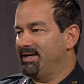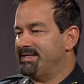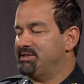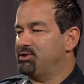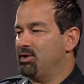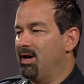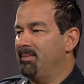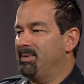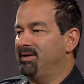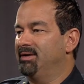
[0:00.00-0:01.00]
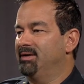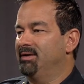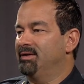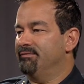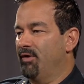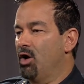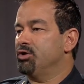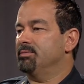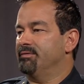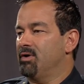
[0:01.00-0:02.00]
easy job, and the
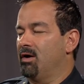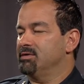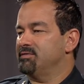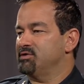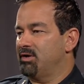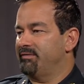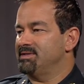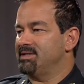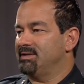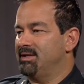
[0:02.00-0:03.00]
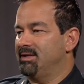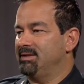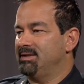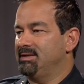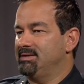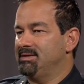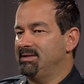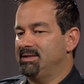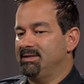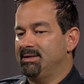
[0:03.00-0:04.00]
volume of calls for service and
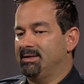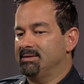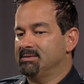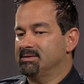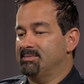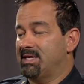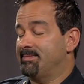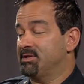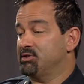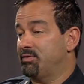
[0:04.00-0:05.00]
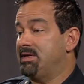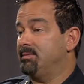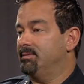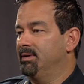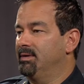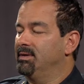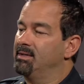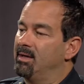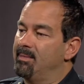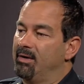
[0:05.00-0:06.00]
the sometimes extreme
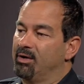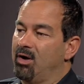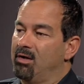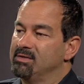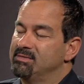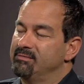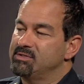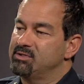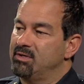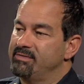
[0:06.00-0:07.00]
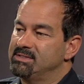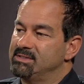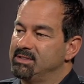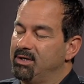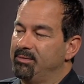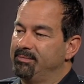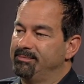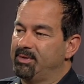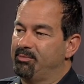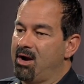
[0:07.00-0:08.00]
amount of calls for service, you know,
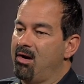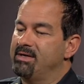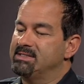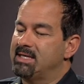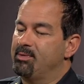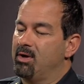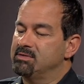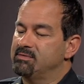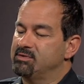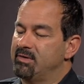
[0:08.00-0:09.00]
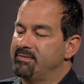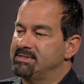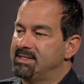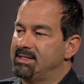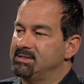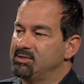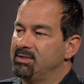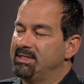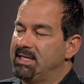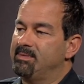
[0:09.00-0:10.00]
the priority type calls for service
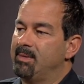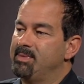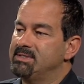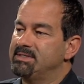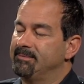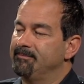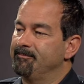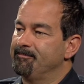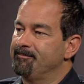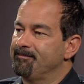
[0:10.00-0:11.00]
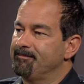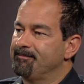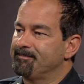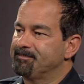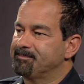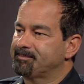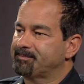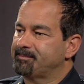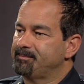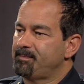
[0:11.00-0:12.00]
certainly keep them busy. Yeah.
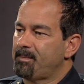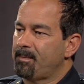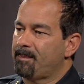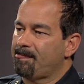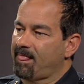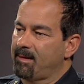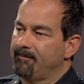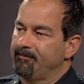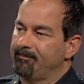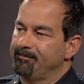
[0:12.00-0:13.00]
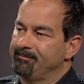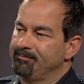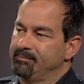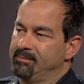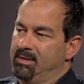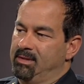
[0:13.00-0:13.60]
So how many do you have in the department now?